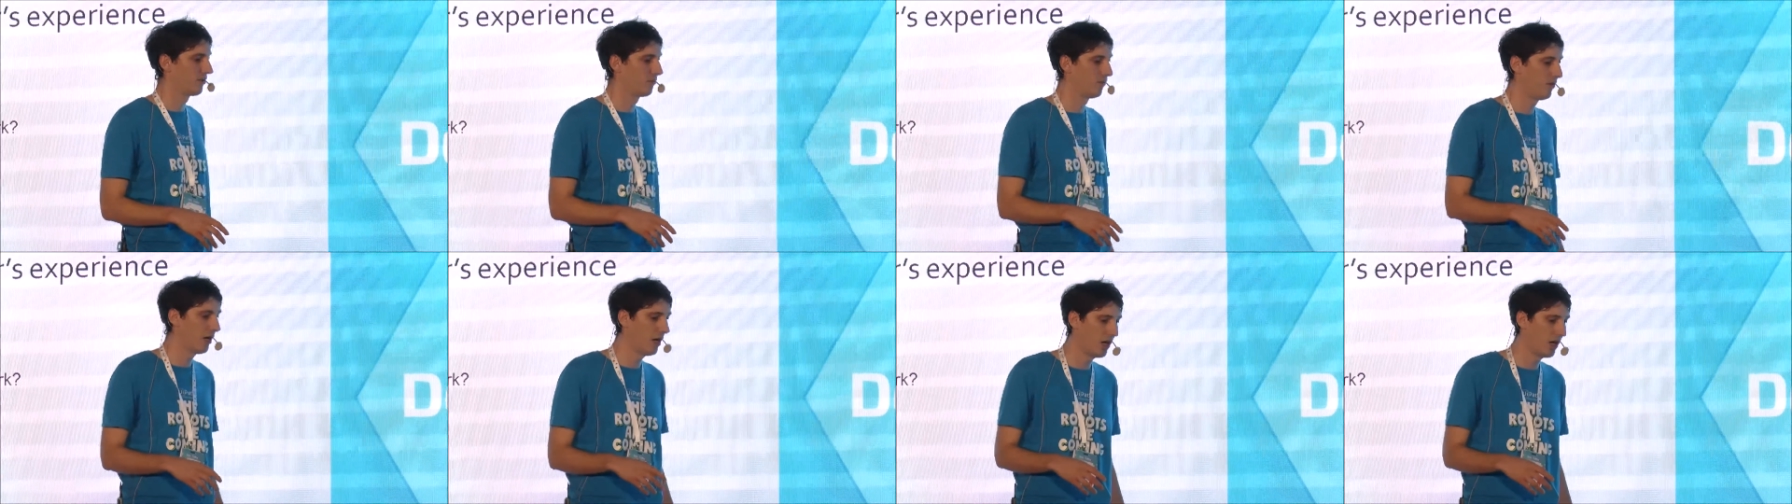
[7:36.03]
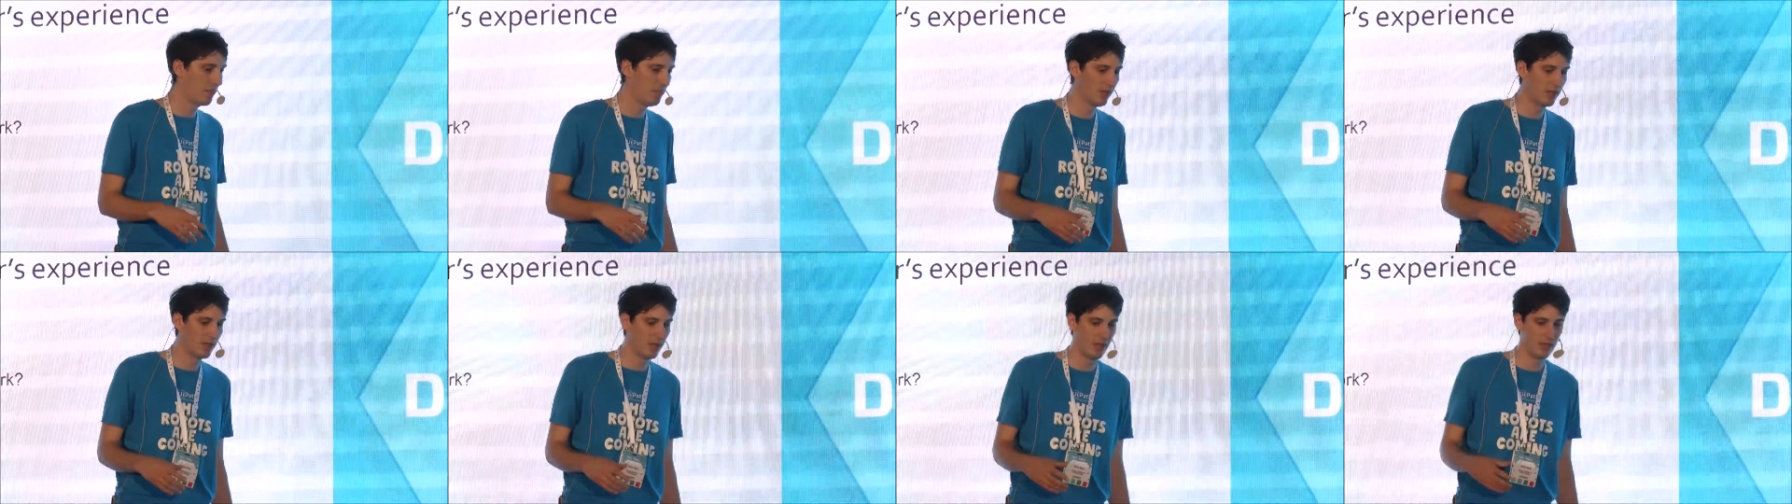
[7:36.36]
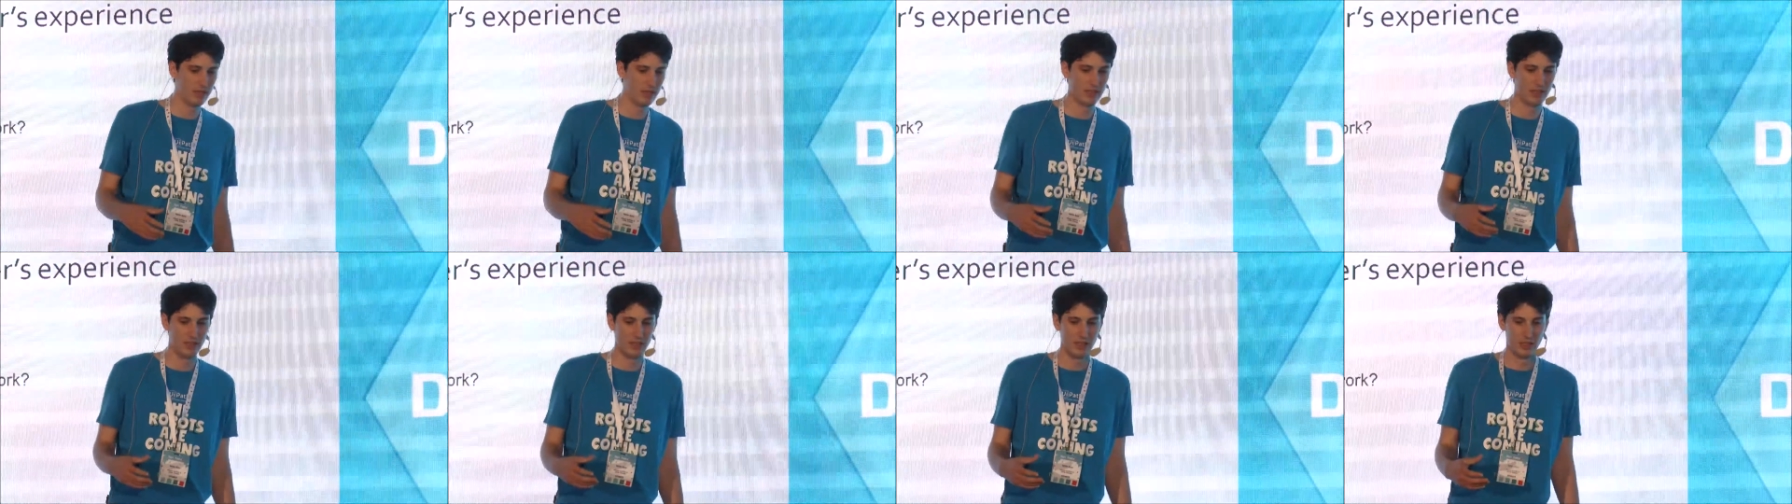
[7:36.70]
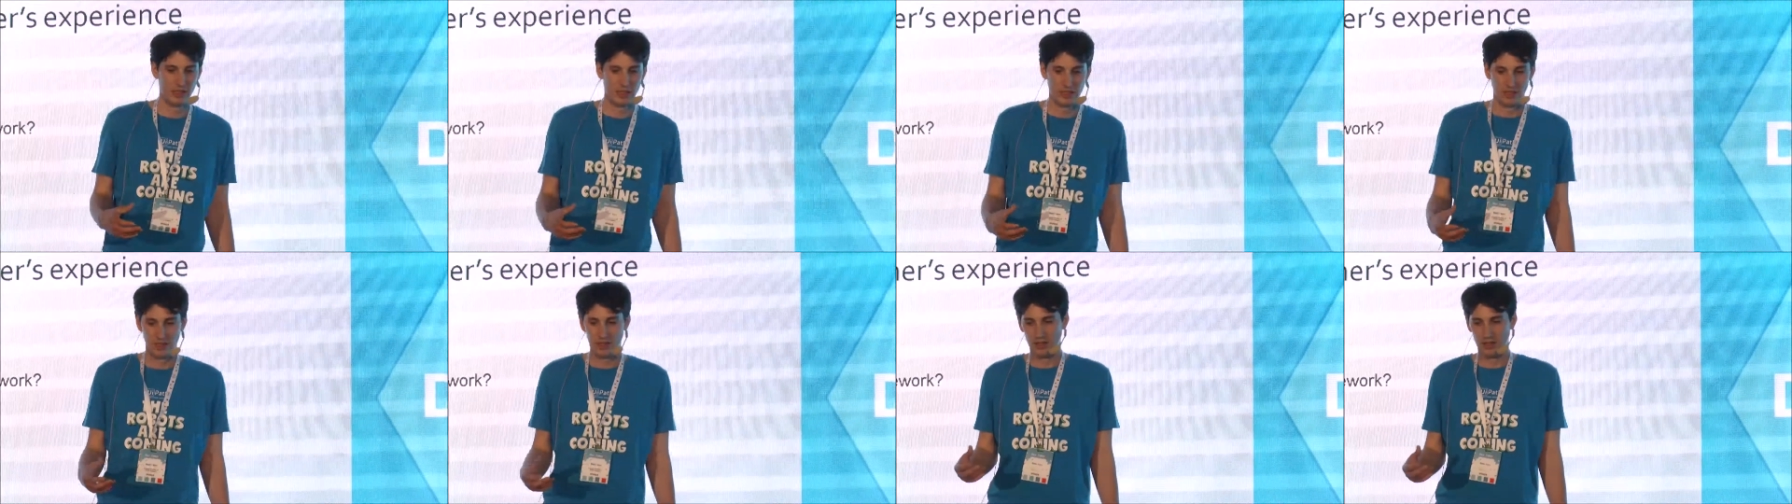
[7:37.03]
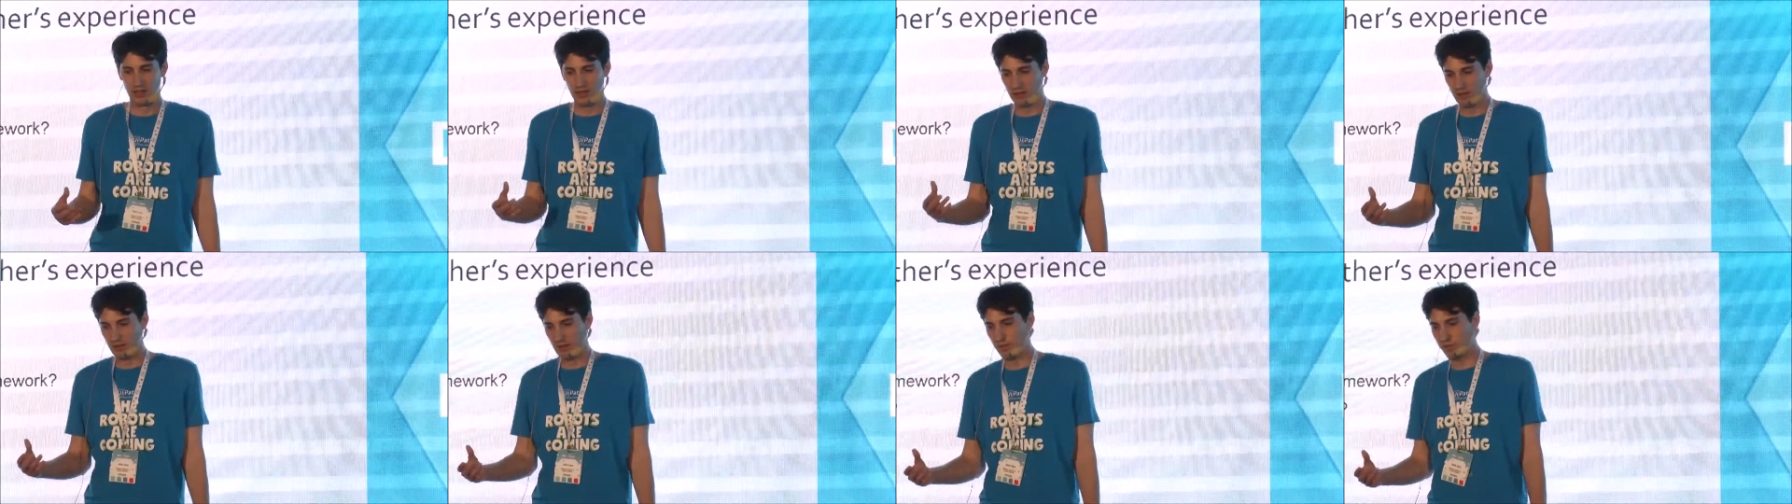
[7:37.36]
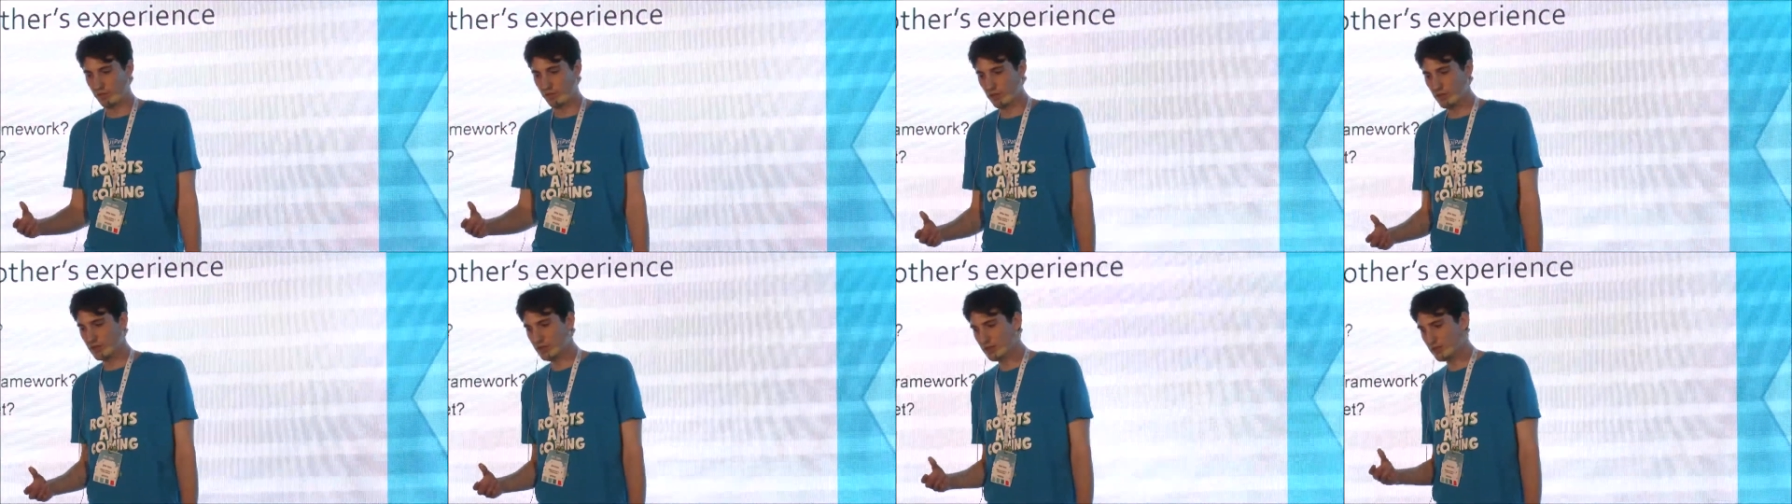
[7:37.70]
Why? Because of
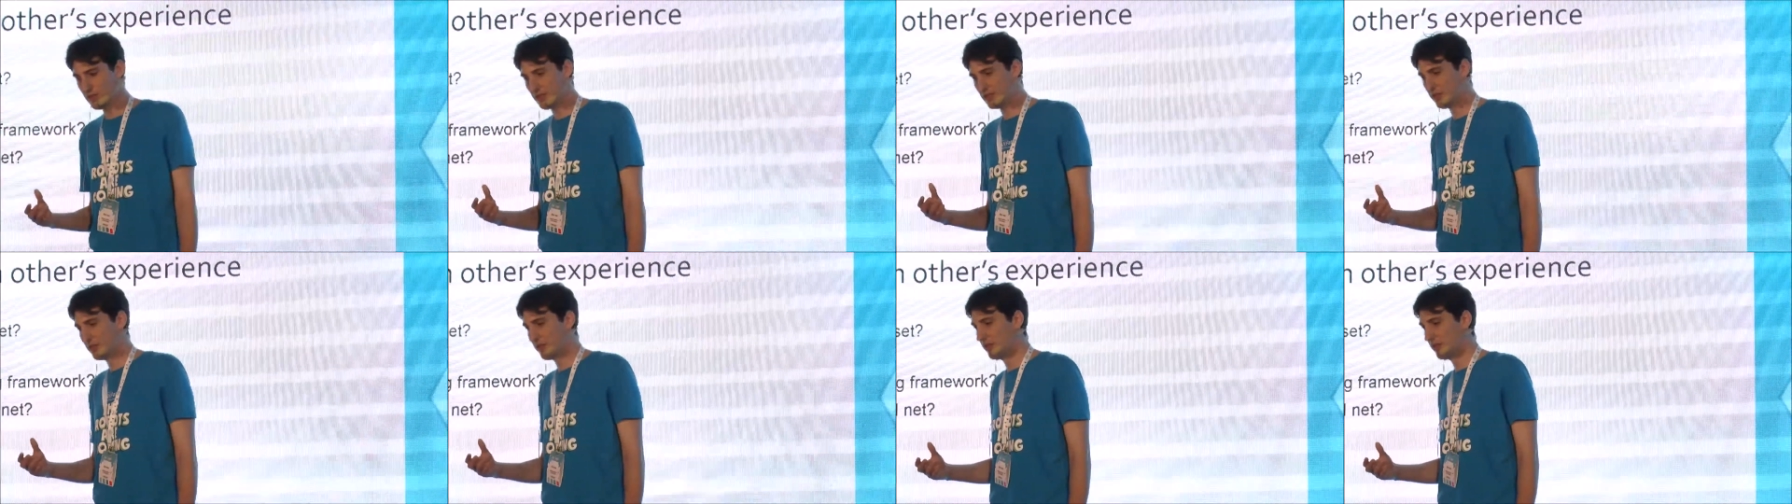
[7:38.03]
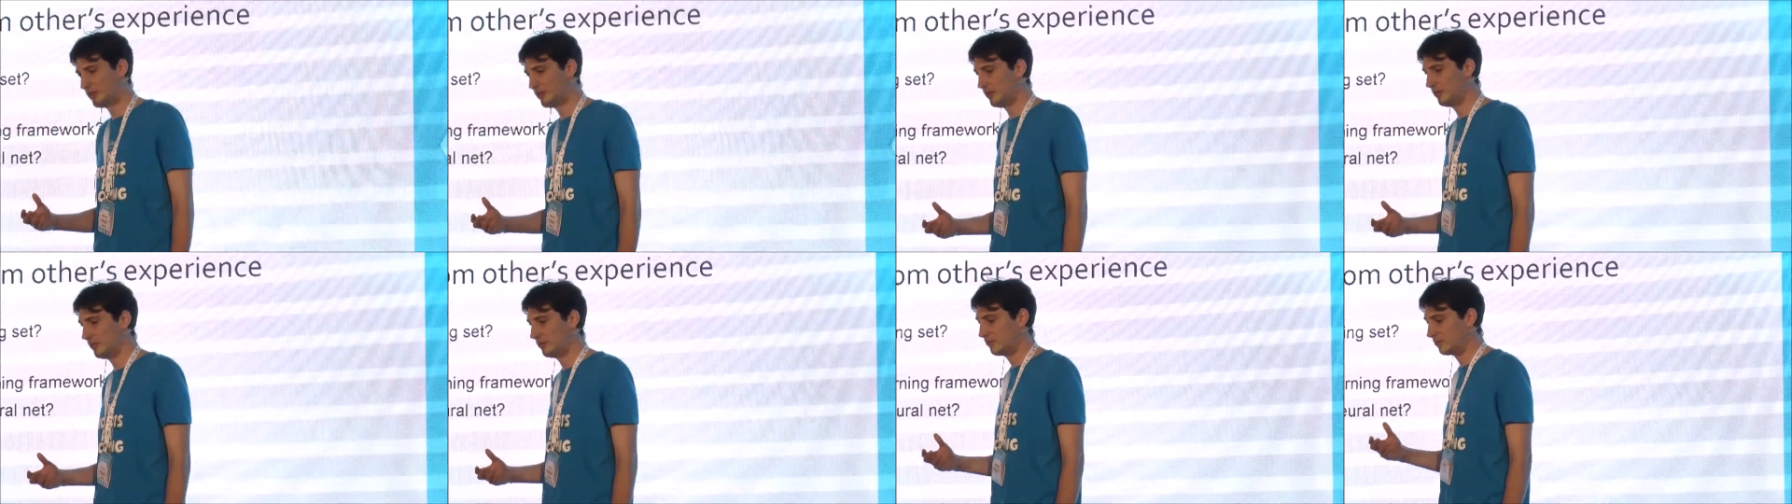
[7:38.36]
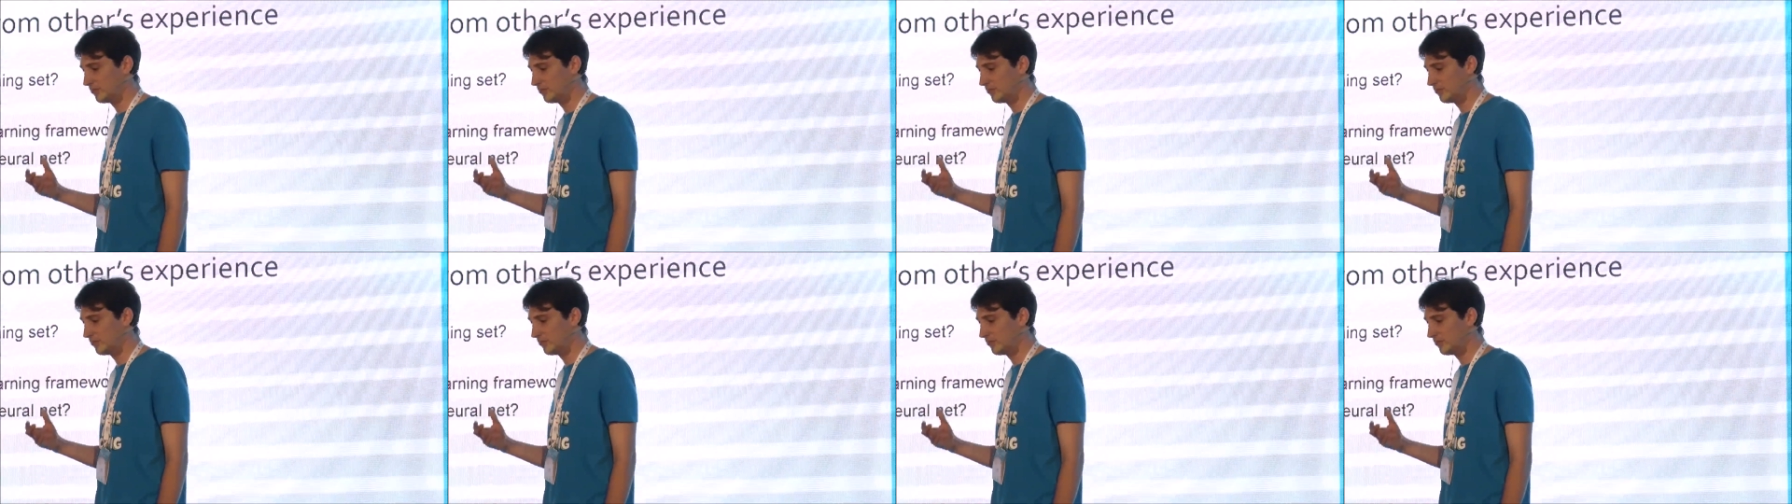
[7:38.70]
course, the